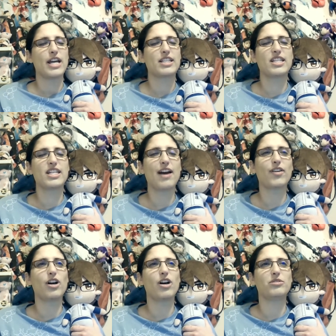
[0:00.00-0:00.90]
It's
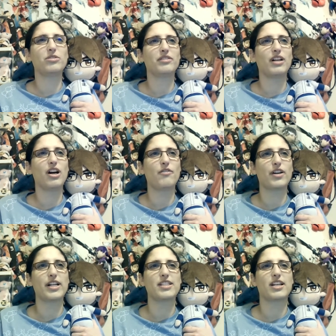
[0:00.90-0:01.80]
never
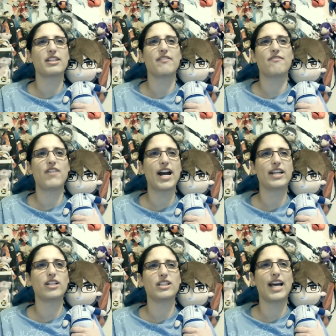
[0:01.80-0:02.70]
over until the
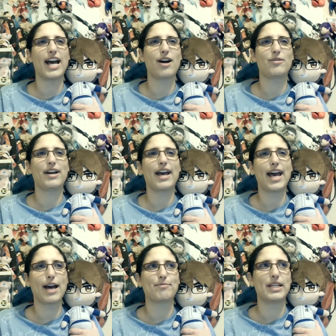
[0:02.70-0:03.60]
final out
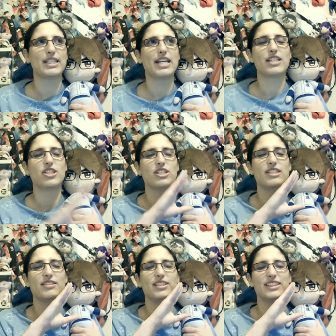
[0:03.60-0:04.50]
happens. Just
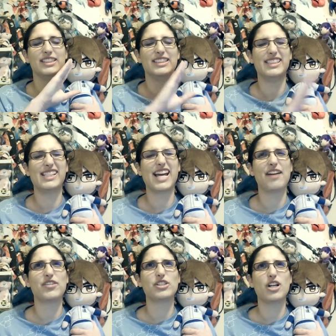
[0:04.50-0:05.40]

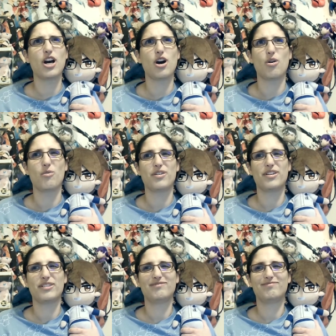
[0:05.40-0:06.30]
never
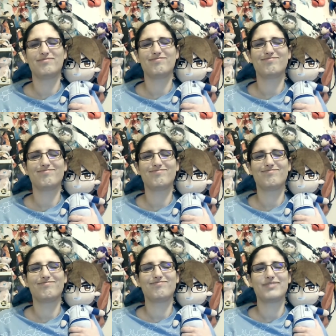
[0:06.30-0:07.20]
know.